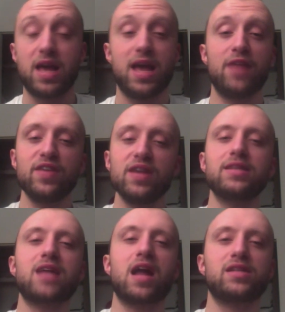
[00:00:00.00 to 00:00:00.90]
If he had this
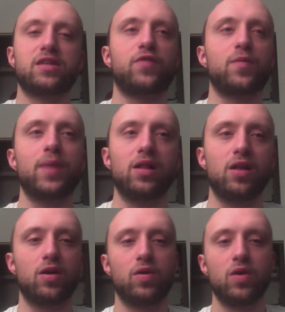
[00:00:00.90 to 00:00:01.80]
kind of stuff for
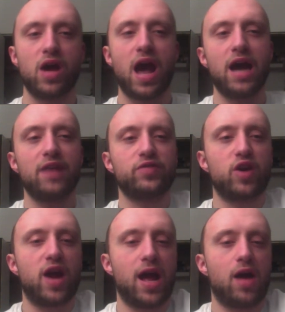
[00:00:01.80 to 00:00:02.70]
Melo
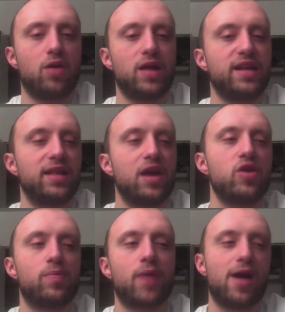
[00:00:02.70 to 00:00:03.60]
after how, like, Larry
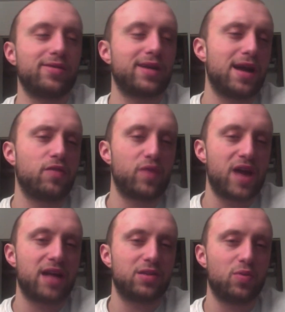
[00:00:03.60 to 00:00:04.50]
Brown kind of
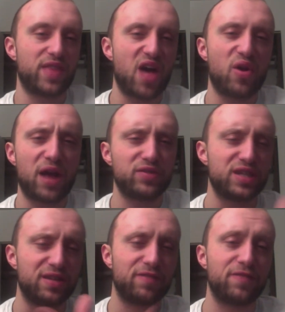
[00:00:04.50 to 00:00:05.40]
reacted with Allen
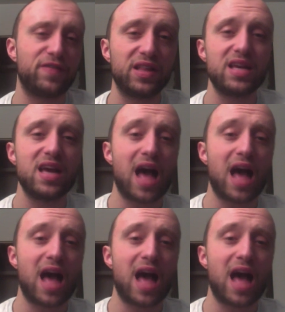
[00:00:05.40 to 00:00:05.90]
Iverson in Philly,